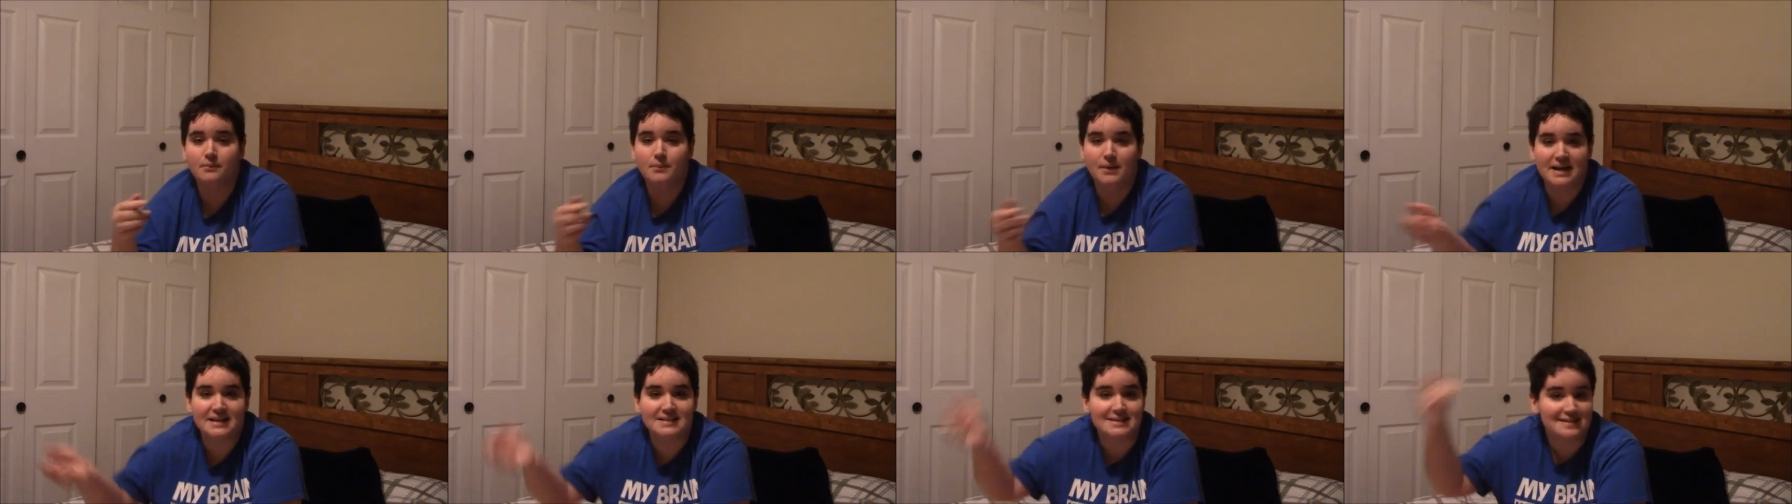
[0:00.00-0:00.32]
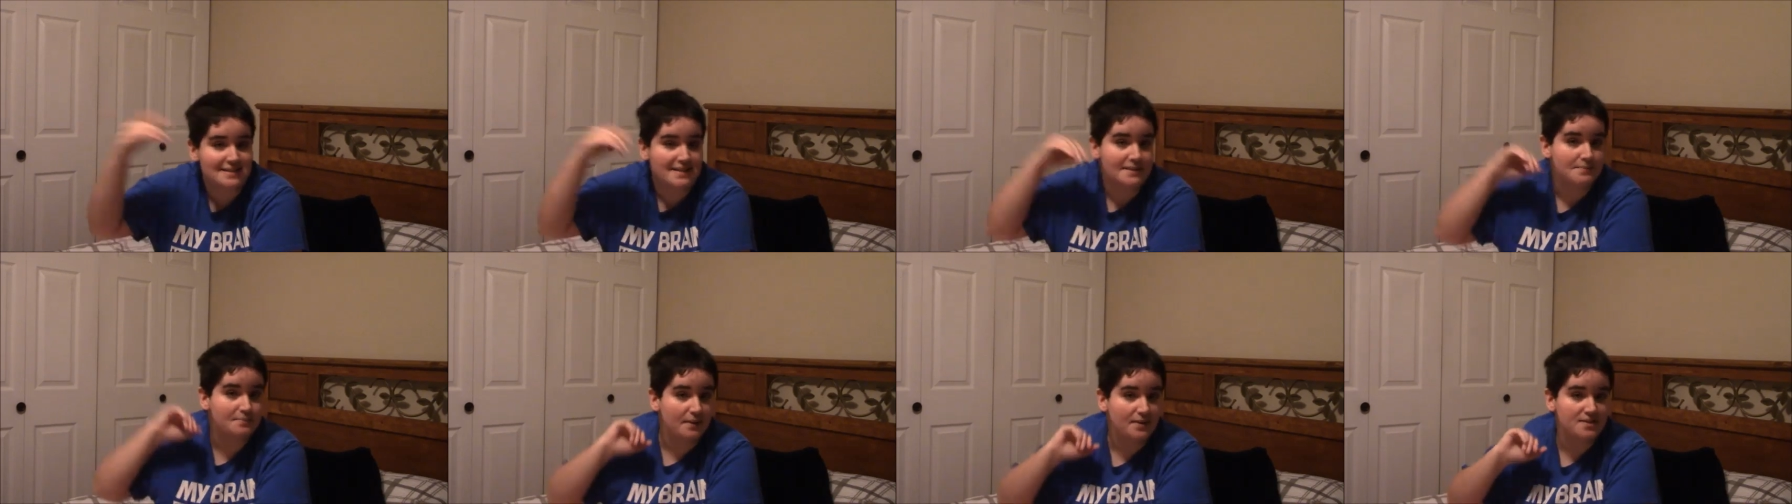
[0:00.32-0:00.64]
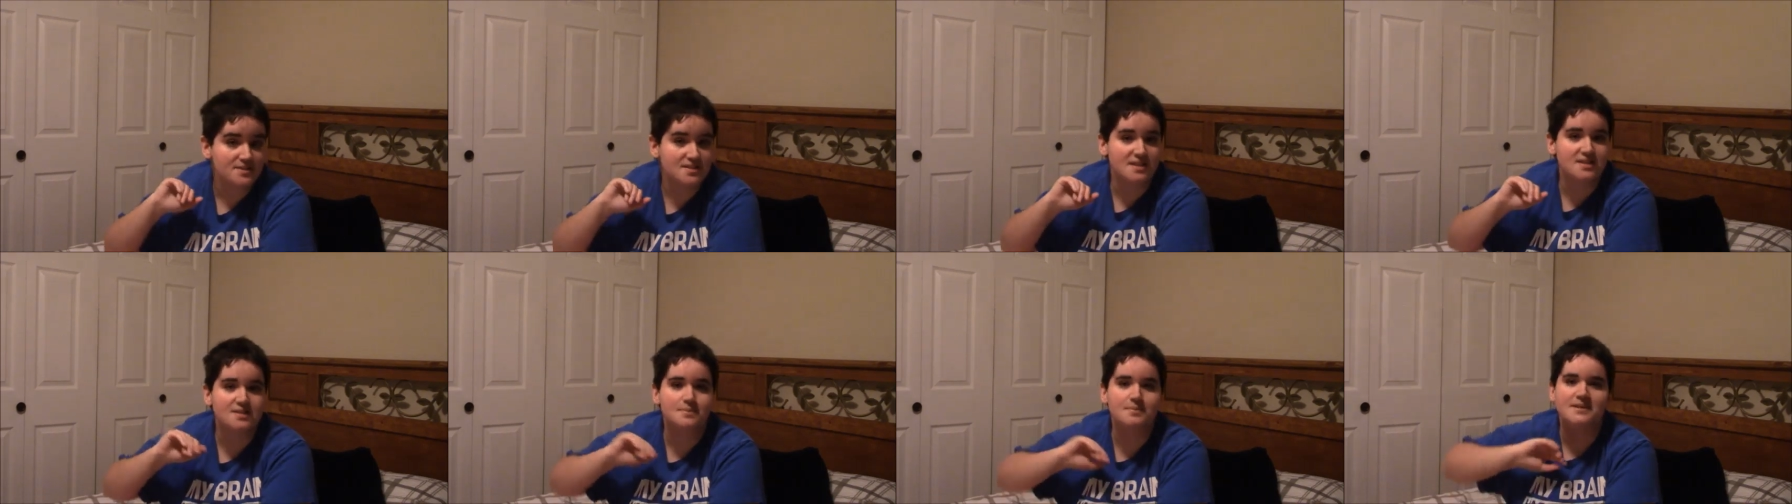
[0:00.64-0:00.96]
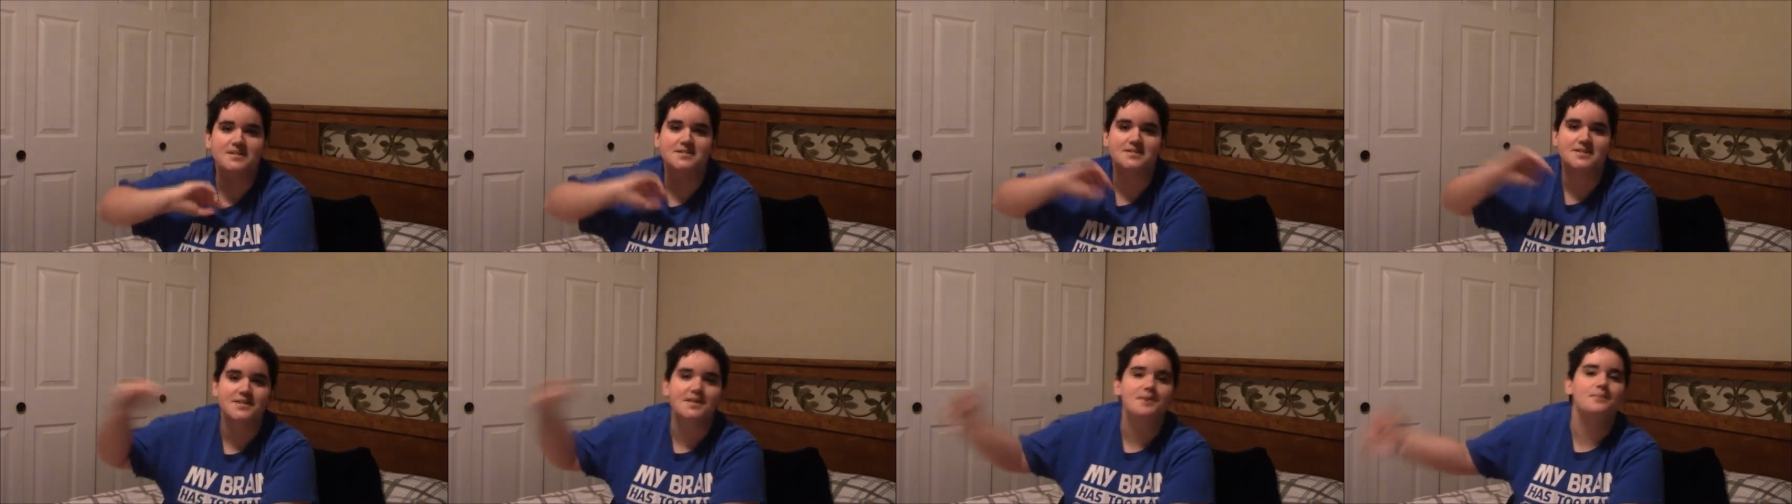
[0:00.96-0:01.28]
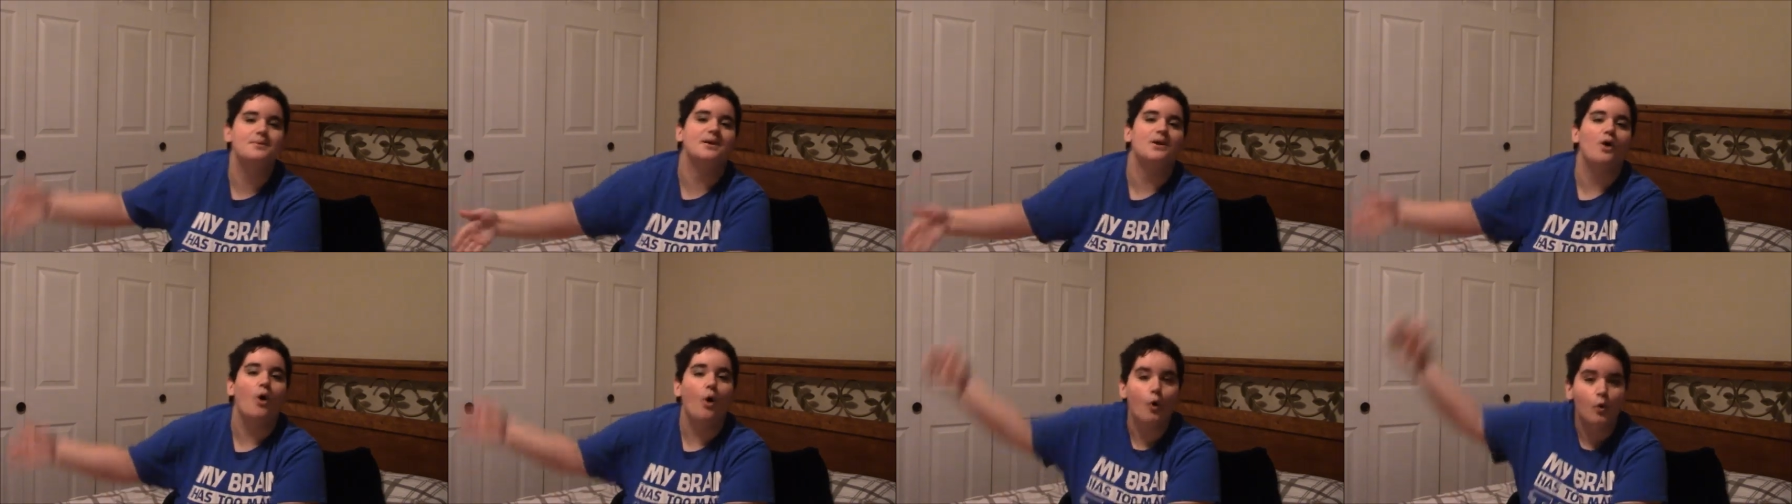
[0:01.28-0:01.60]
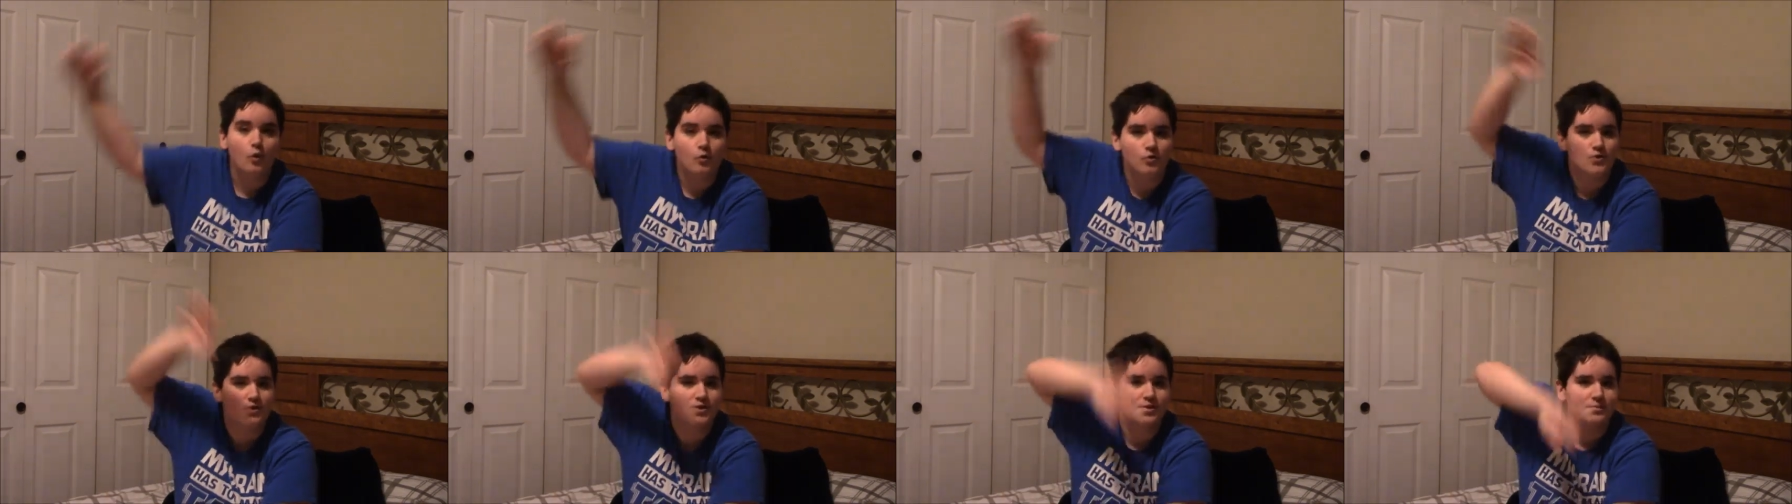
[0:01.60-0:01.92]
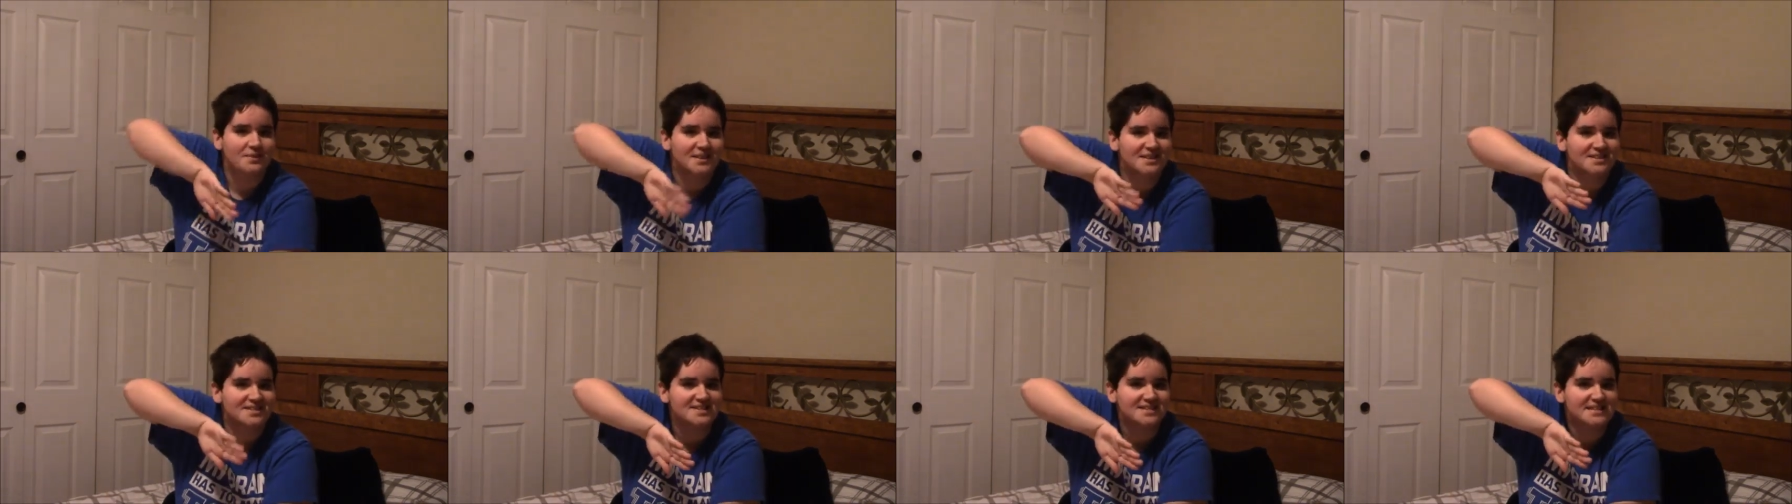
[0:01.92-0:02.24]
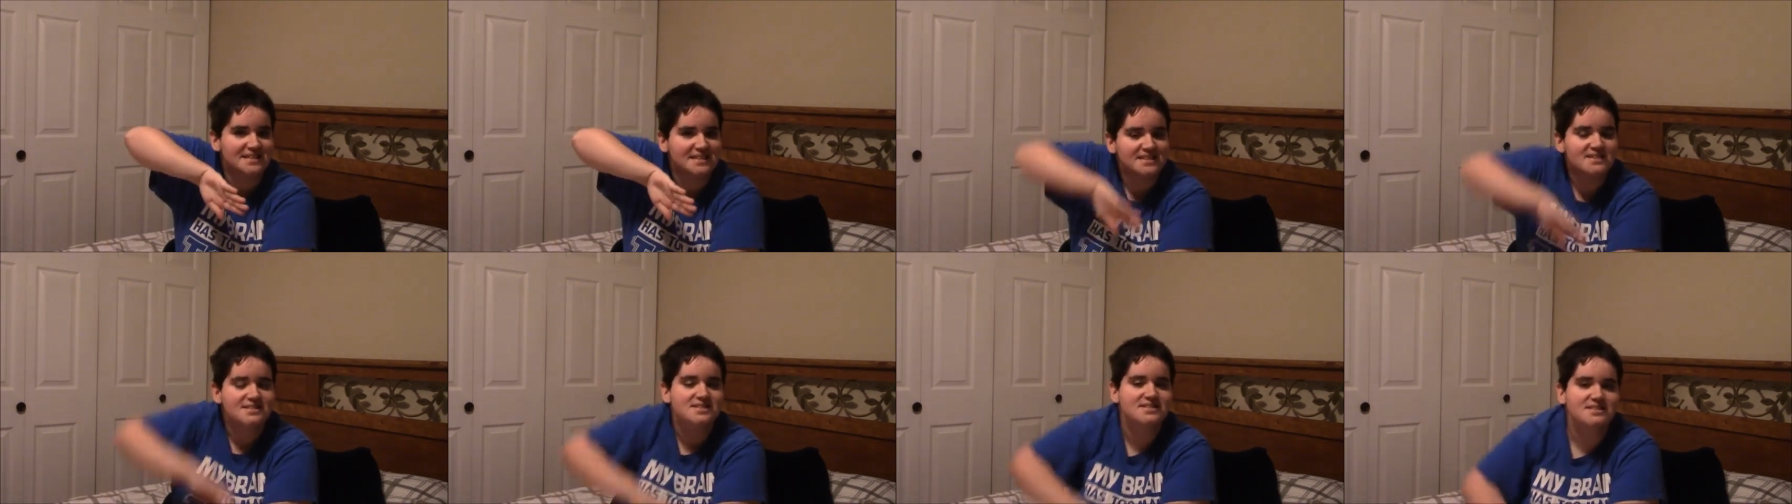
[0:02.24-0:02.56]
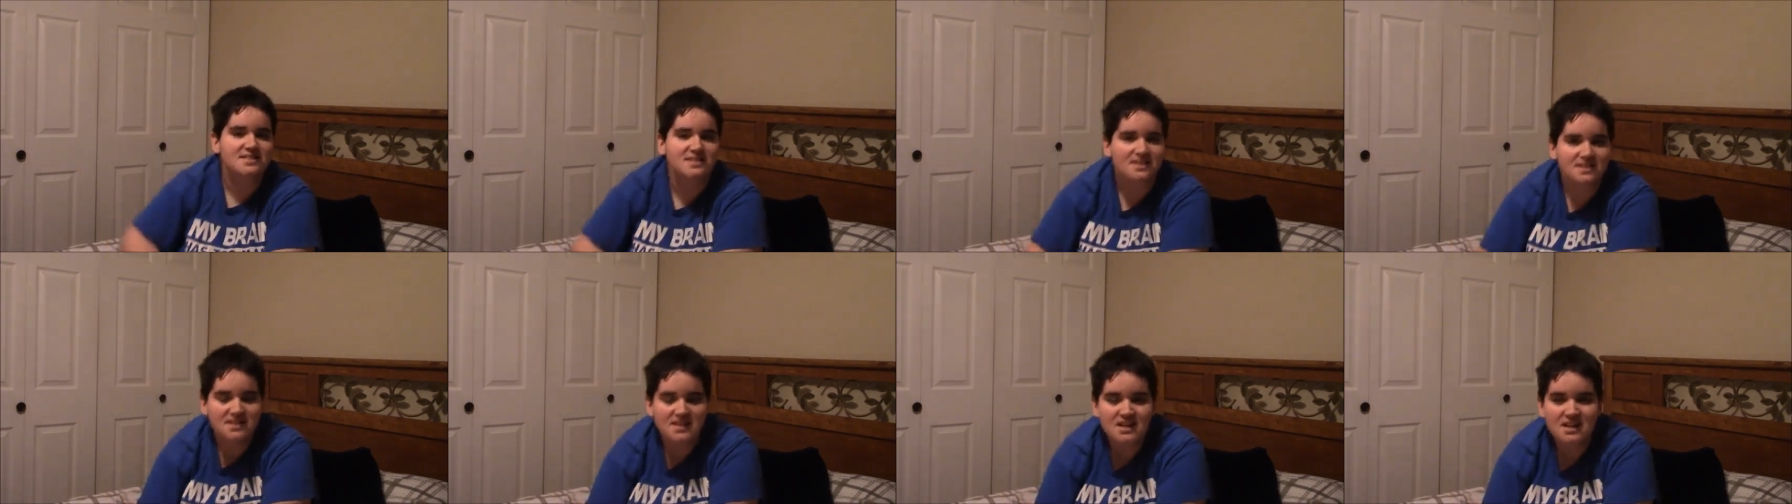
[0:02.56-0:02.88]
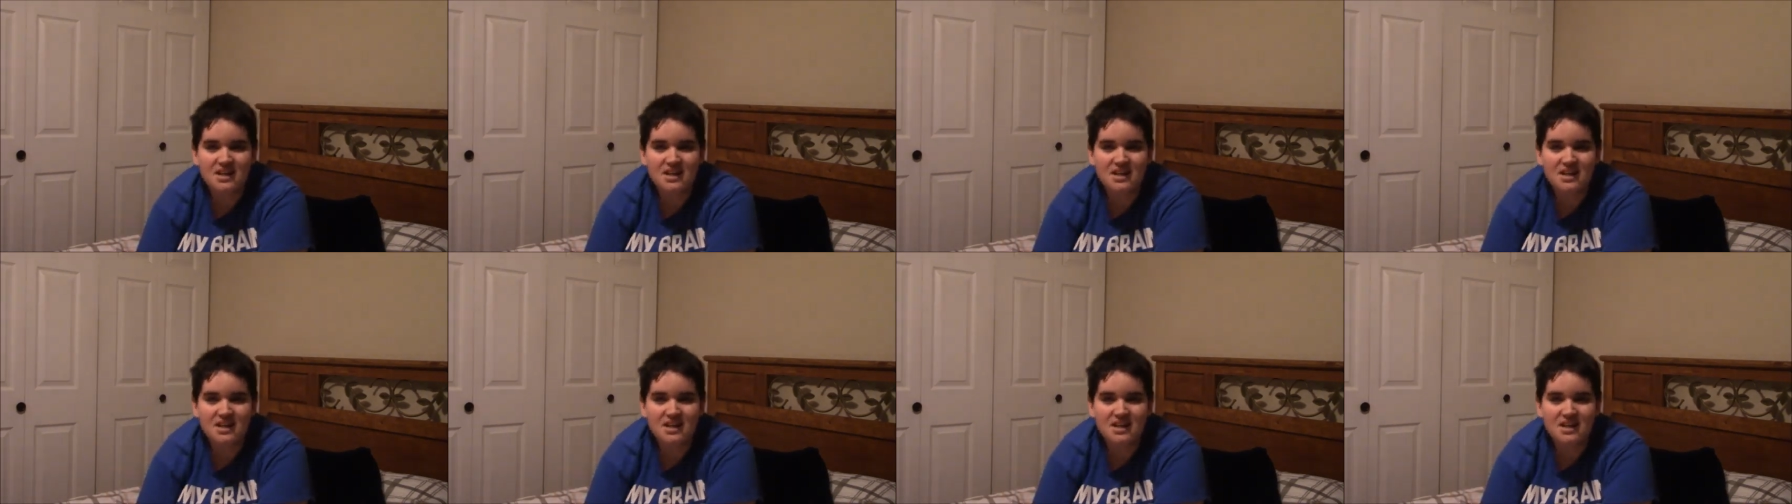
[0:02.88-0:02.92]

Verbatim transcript: We had seatbelts on the bus so they went over the bus seats,